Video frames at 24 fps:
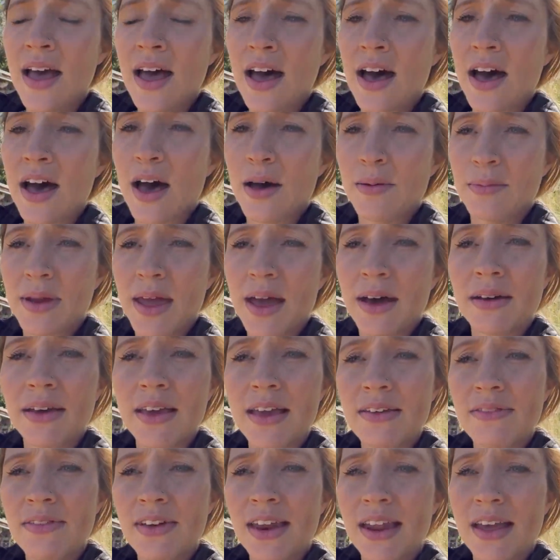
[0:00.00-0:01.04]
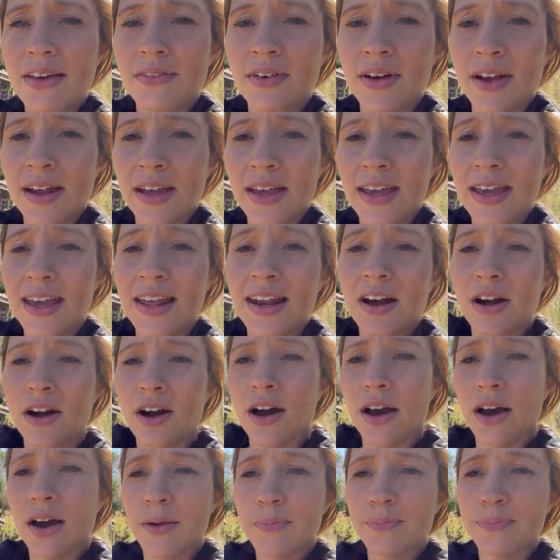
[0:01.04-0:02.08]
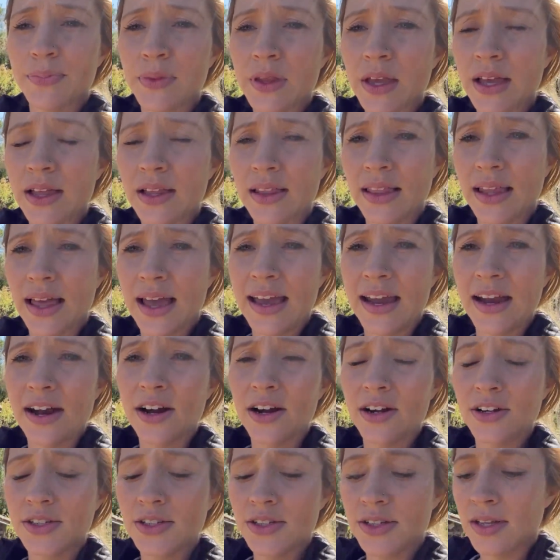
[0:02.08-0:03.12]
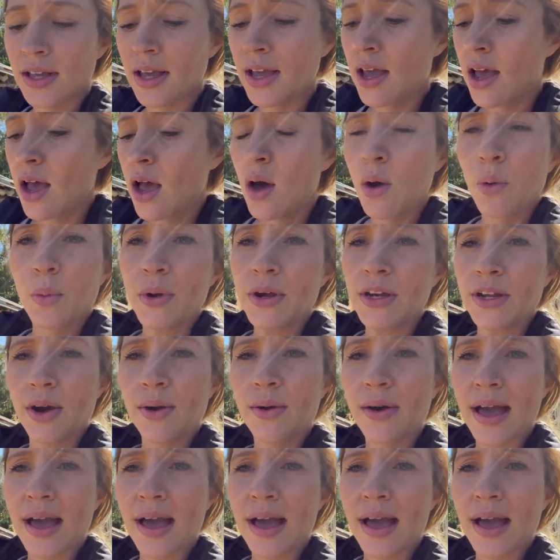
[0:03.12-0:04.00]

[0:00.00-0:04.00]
Now, even if in our layers we don't